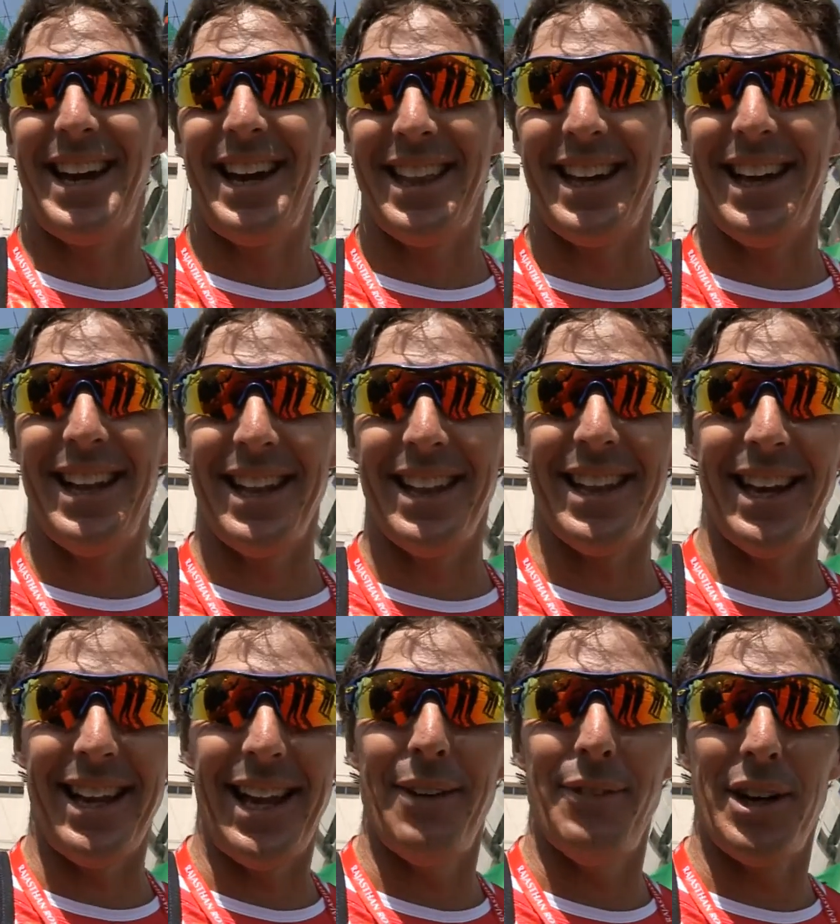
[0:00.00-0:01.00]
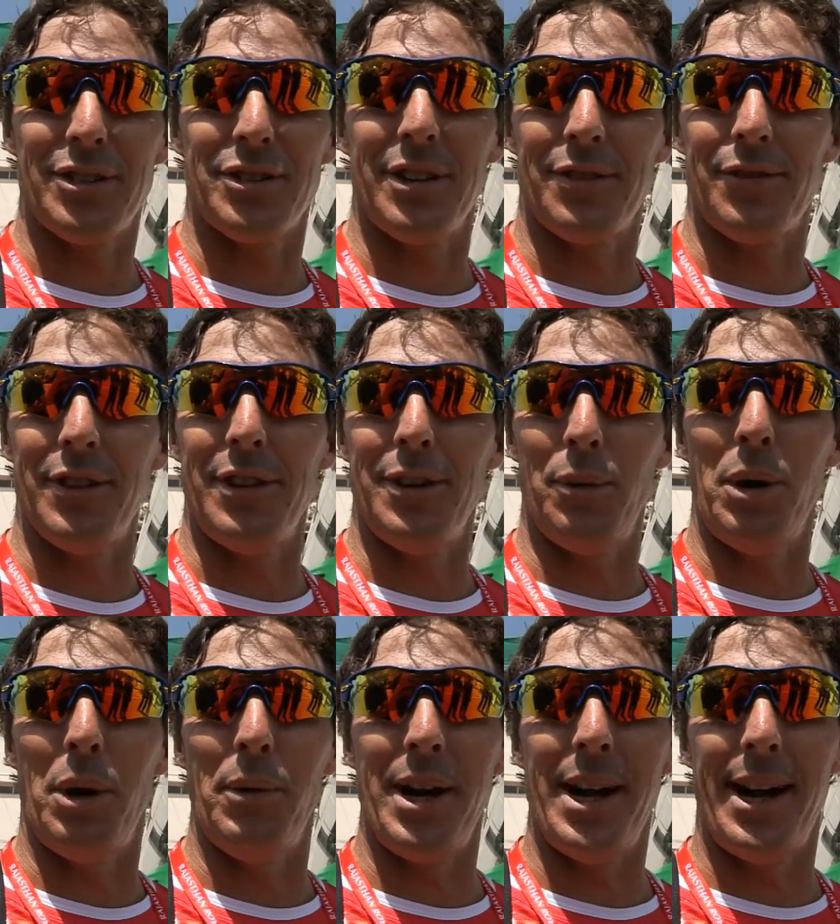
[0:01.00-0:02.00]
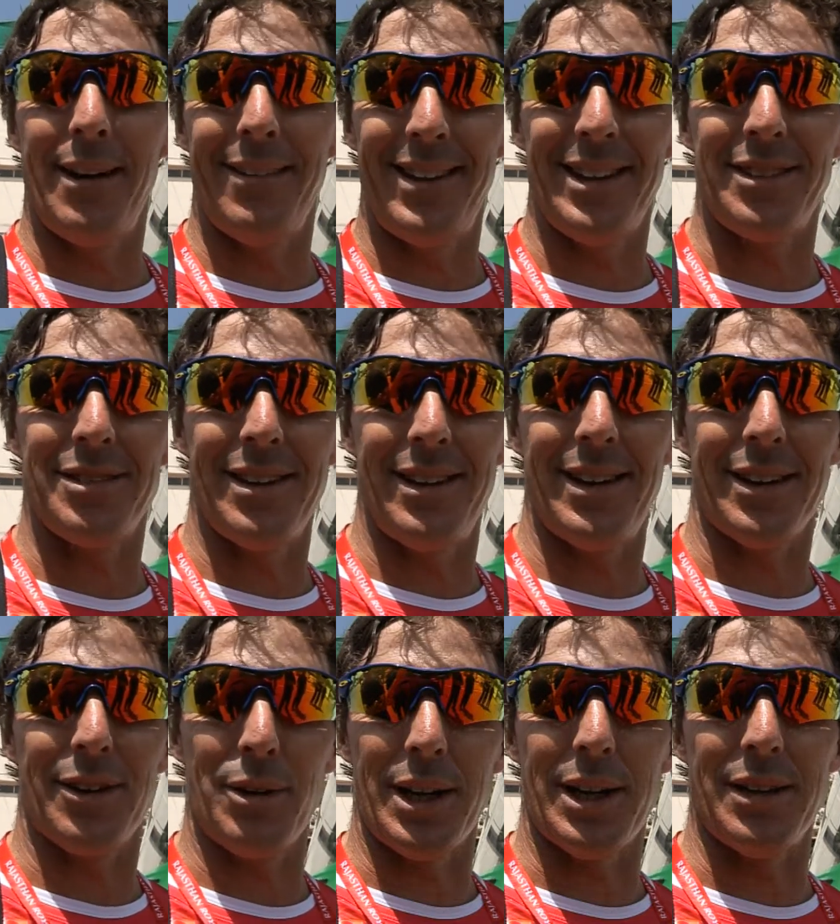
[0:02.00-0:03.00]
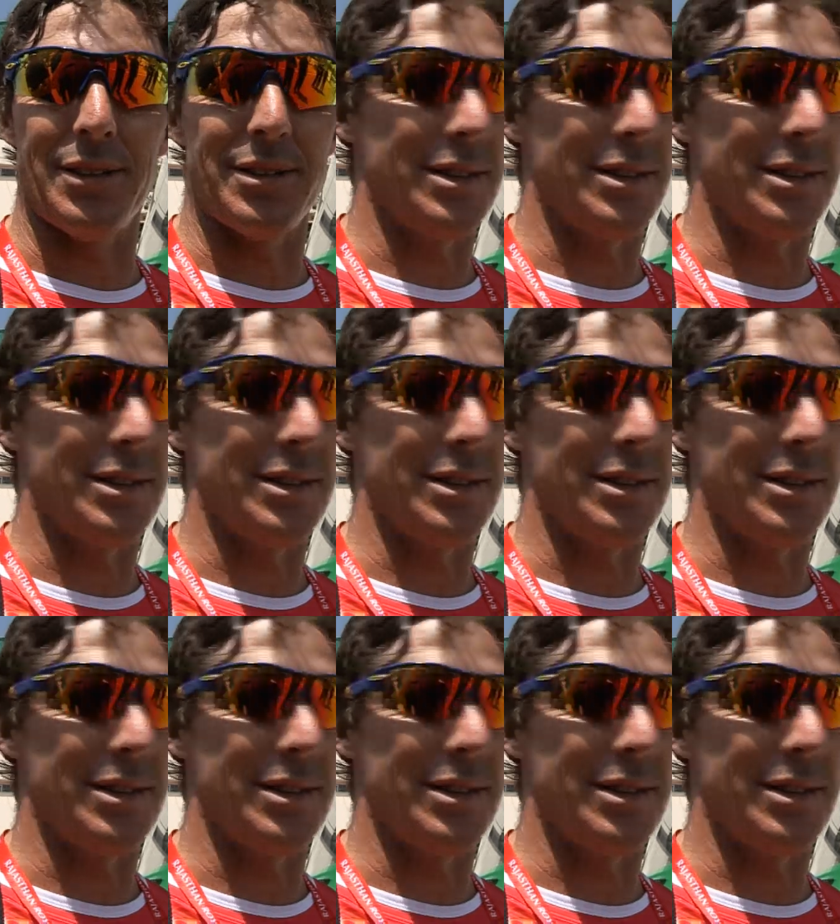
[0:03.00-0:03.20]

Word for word: they, they, they love us just for what we are, and that's uh, cricketers.